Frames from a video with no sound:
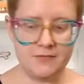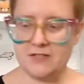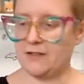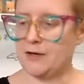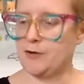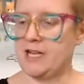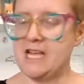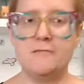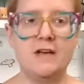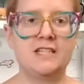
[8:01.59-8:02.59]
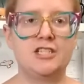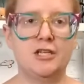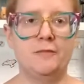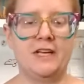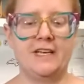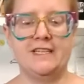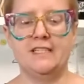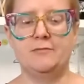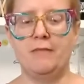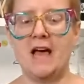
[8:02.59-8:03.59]
So their EMS shipping
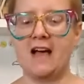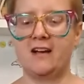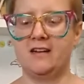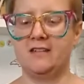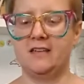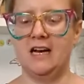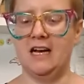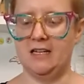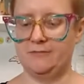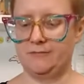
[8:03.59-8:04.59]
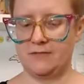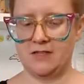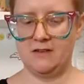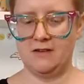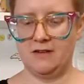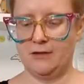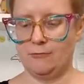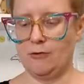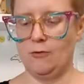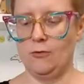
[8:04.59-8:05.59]
is back on
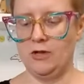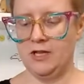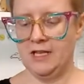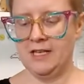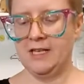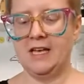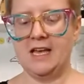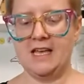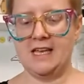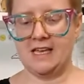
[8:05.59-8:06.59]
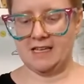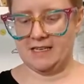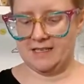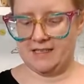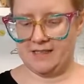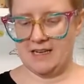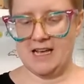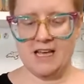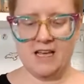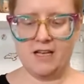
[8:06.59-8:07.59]
the roll. And
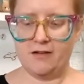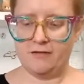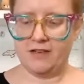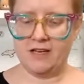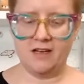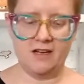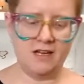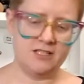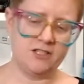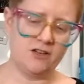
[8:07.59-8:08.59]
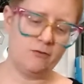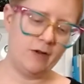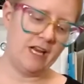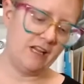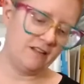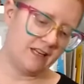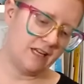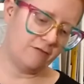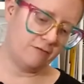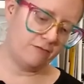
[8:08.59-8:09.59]
I have a doll waiting that I
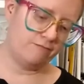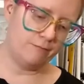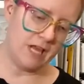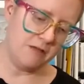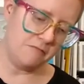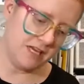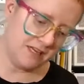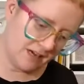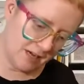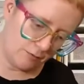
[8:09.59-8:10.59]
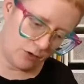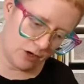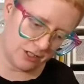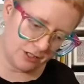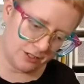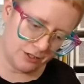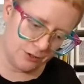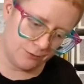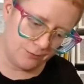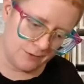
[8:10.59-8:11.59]
have maybe a dying project to
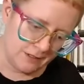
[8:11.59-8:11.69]
do.